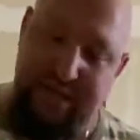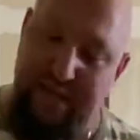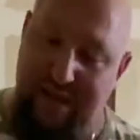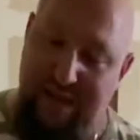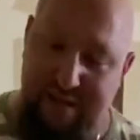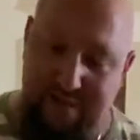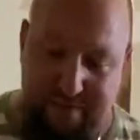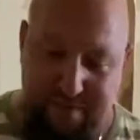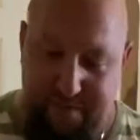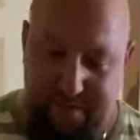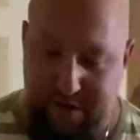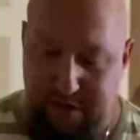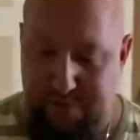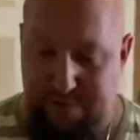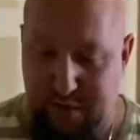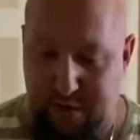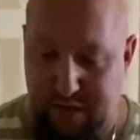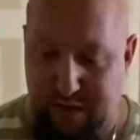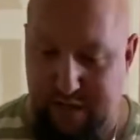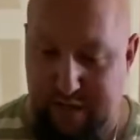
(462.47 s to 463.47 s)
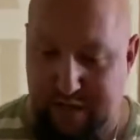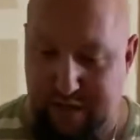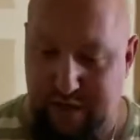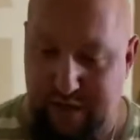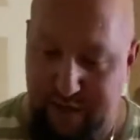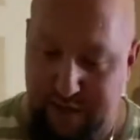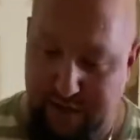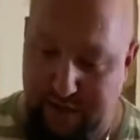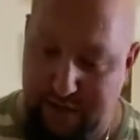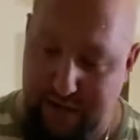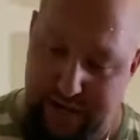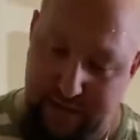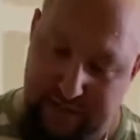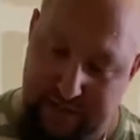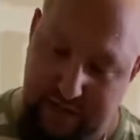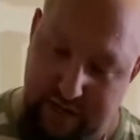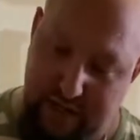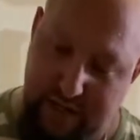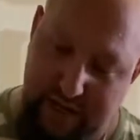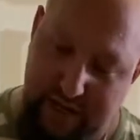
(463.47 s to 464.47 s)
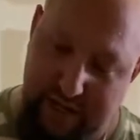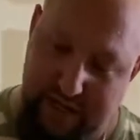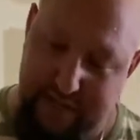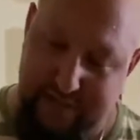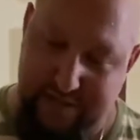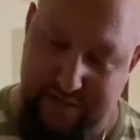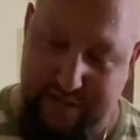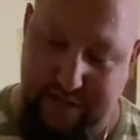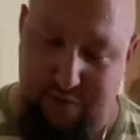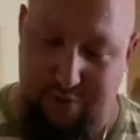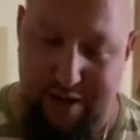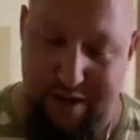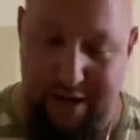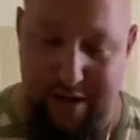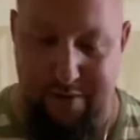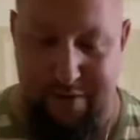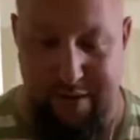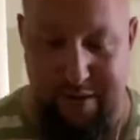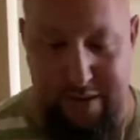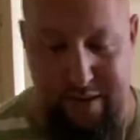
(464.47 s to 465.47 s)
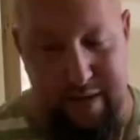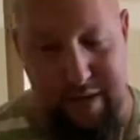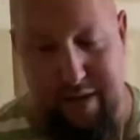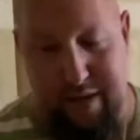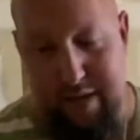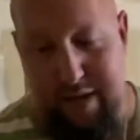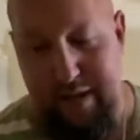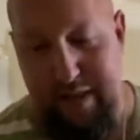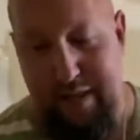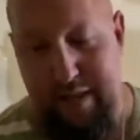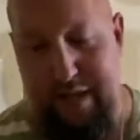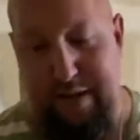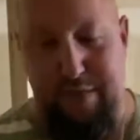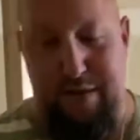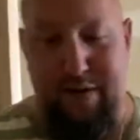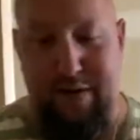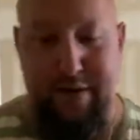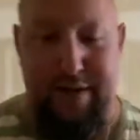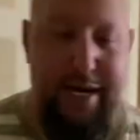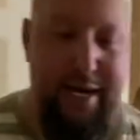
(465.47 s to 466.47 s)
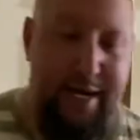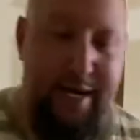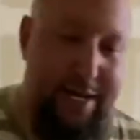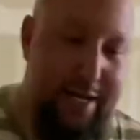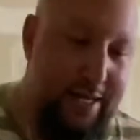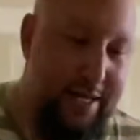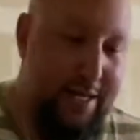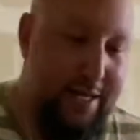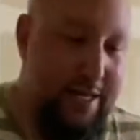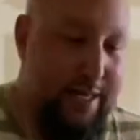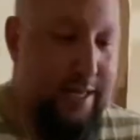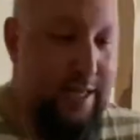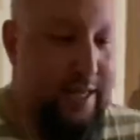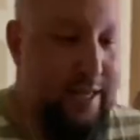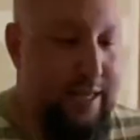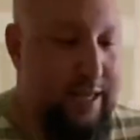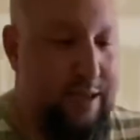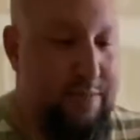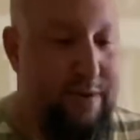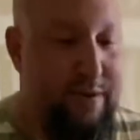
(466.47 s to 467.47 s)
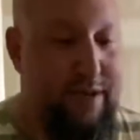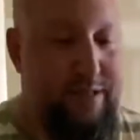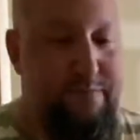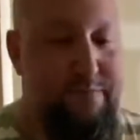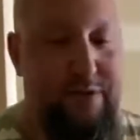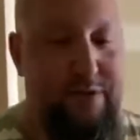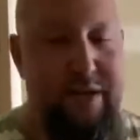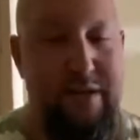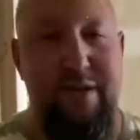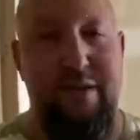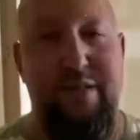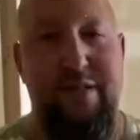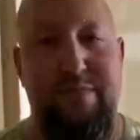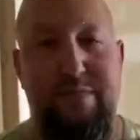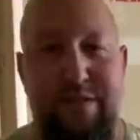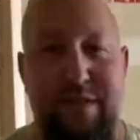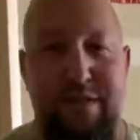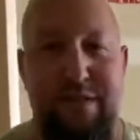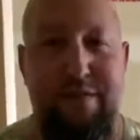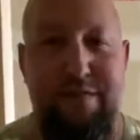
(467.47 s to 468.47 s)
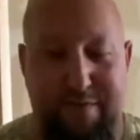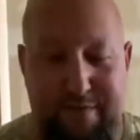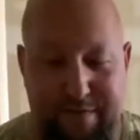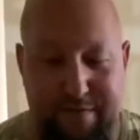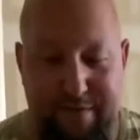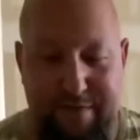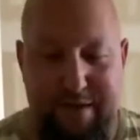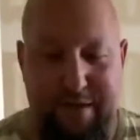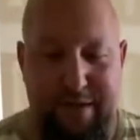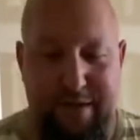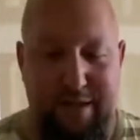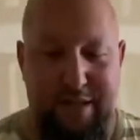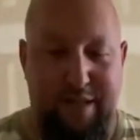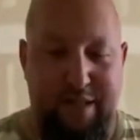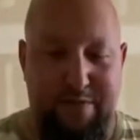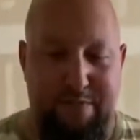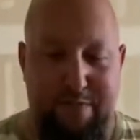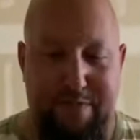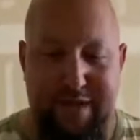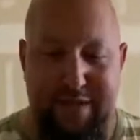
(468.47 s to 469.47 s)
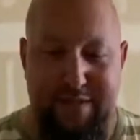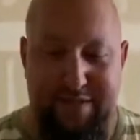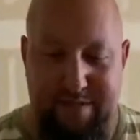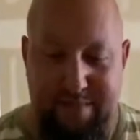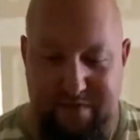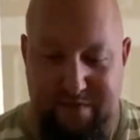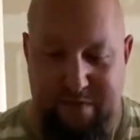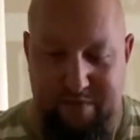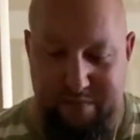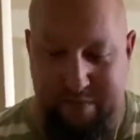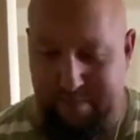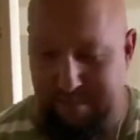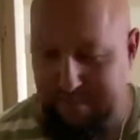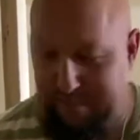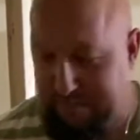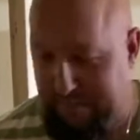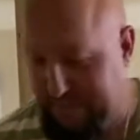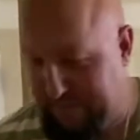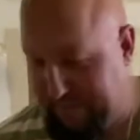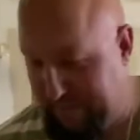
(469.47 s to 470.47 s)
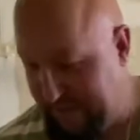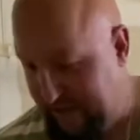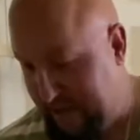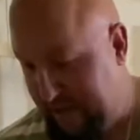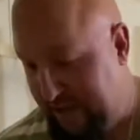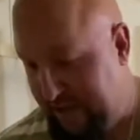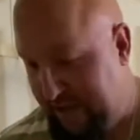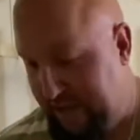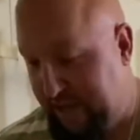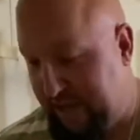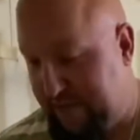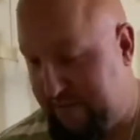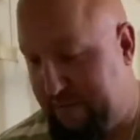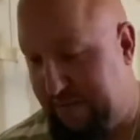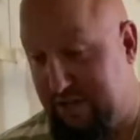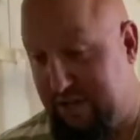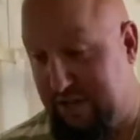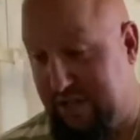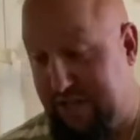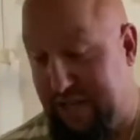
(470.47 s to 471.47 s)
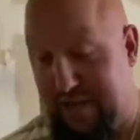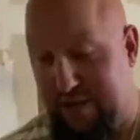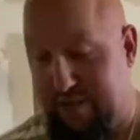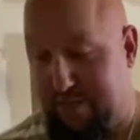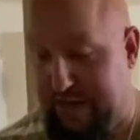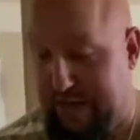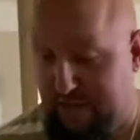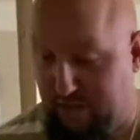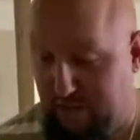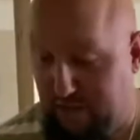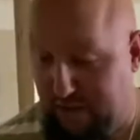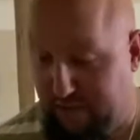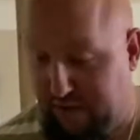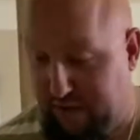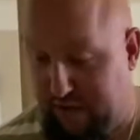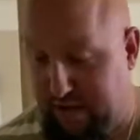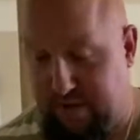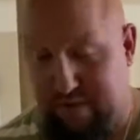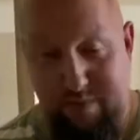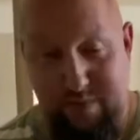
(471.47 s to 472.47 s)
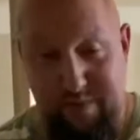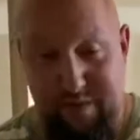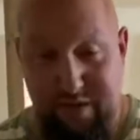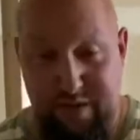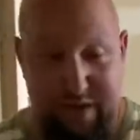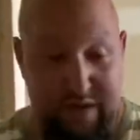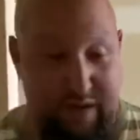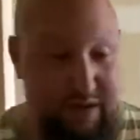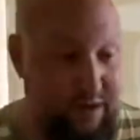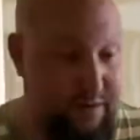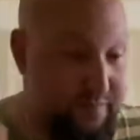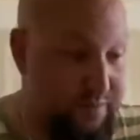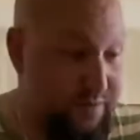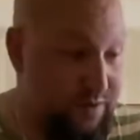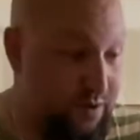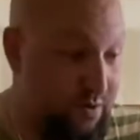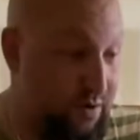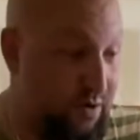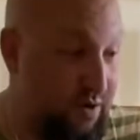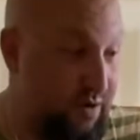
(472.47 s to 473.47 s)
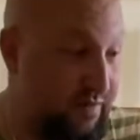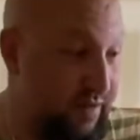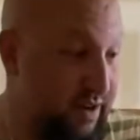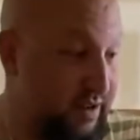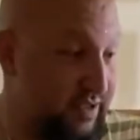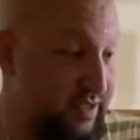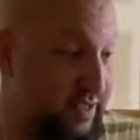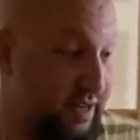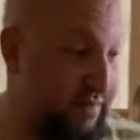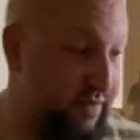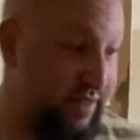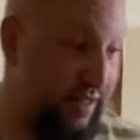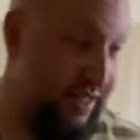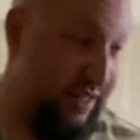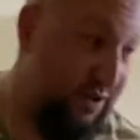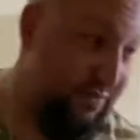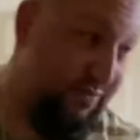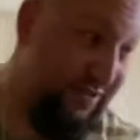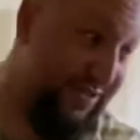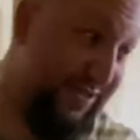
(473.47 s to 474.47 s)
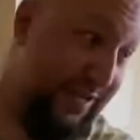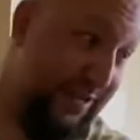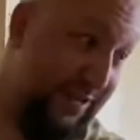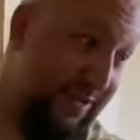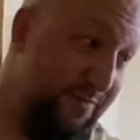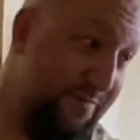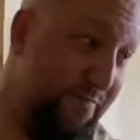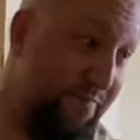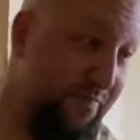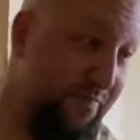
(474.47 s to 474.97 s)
down to the finished product, you guys are gonna look at this and say, wow, that bald guy, he makes some pretty awesome stuff. Let me buy something from him. Especially now, by the way, with the coronavirus and everything, like we said.